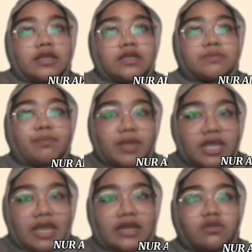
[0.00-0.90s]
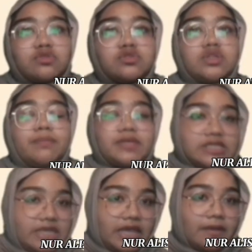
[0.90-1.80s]
the peak and also the
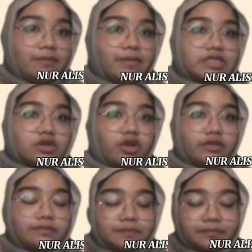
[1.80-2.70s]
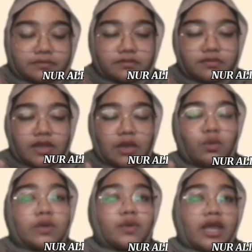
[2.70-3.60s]
PCA based on
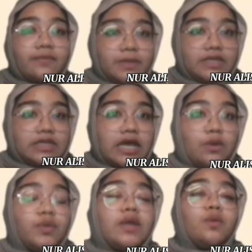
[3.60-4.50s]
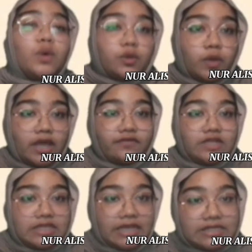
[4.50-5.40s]
what we have
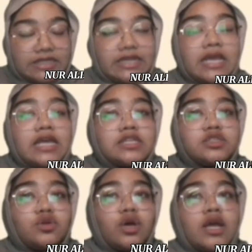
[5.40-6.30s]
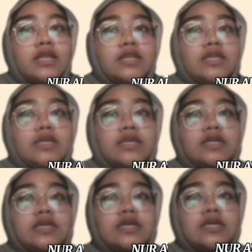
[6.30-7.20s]
detected. So
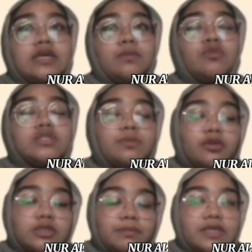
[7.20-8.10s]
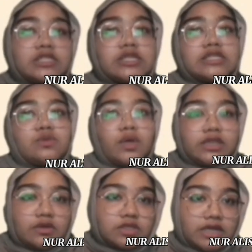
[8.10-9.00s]
the most important peaks is
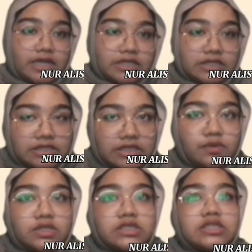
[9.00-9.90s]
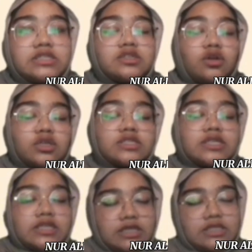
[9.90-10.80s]
1013, which is the
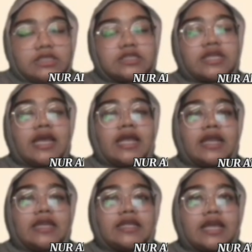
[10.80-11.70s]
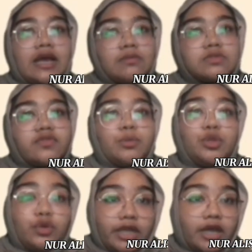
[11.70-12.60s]
strongest signals, and it comes
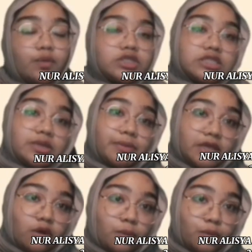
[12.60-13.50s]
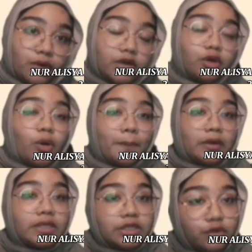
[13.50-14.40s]
from urea, which is the main
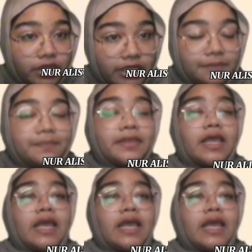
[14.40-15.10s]
compound in urine.